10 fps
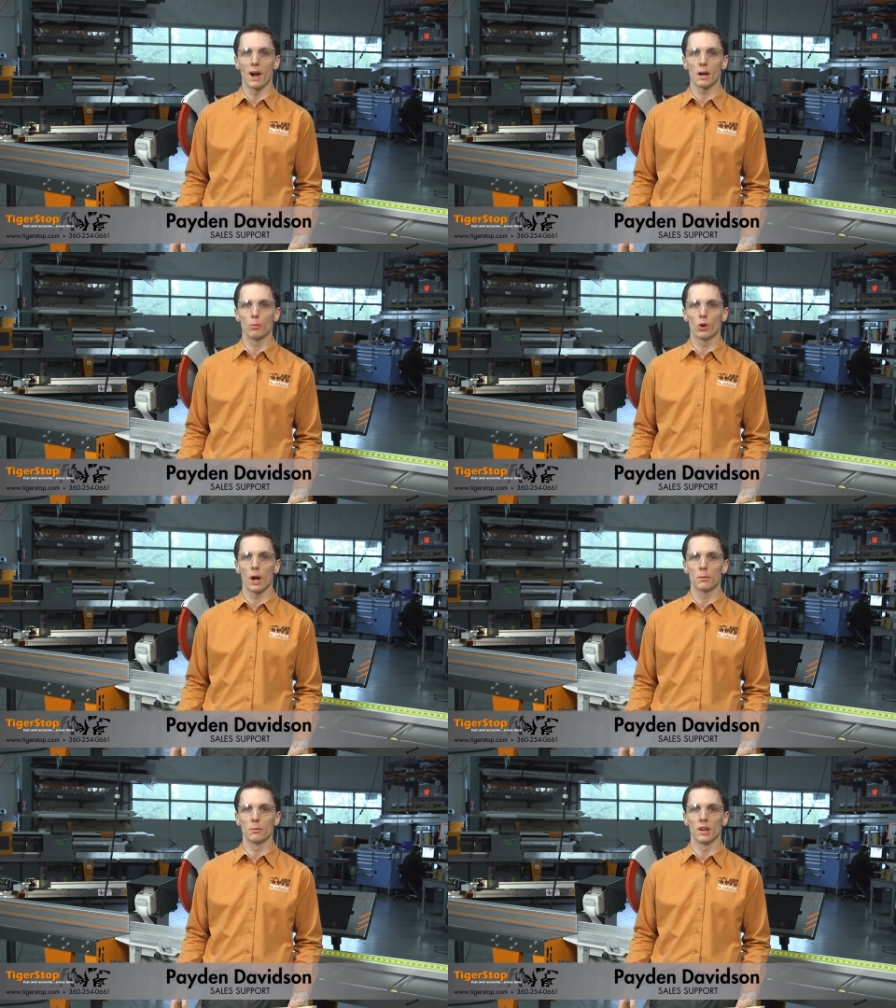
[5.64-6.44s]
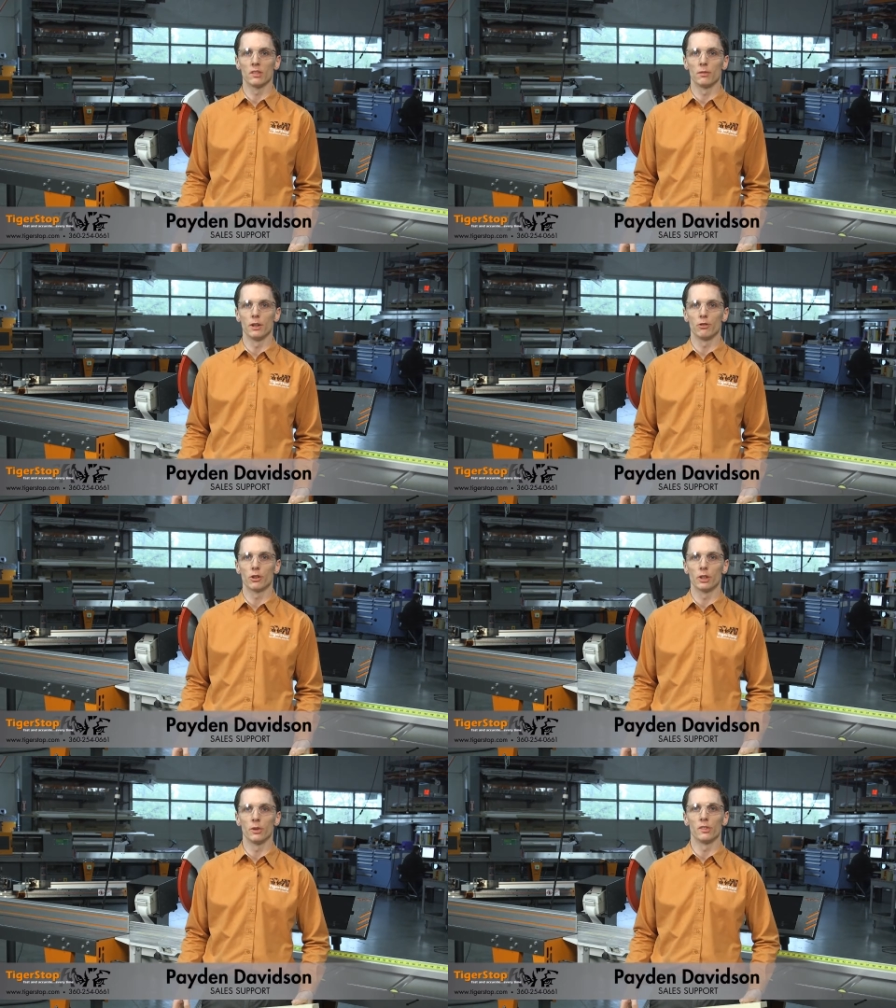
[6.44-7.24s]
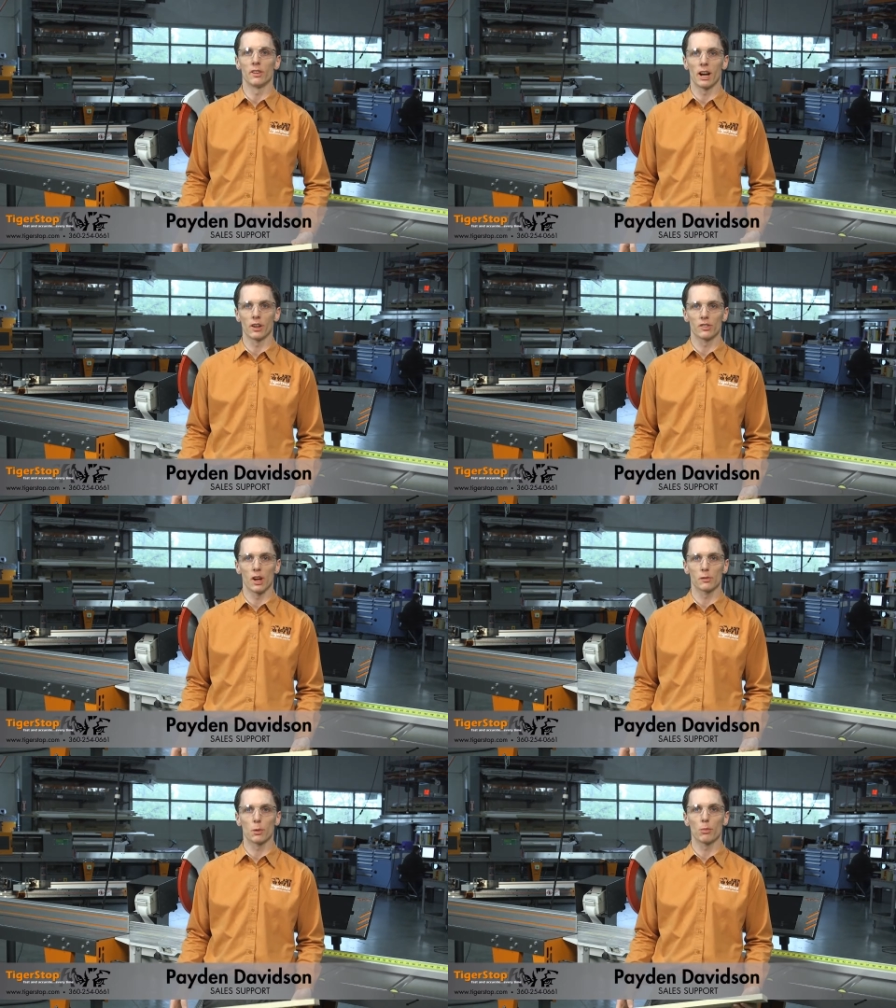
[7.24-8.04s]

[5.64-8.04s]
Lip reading: backboard optimizing feature using TigerStop's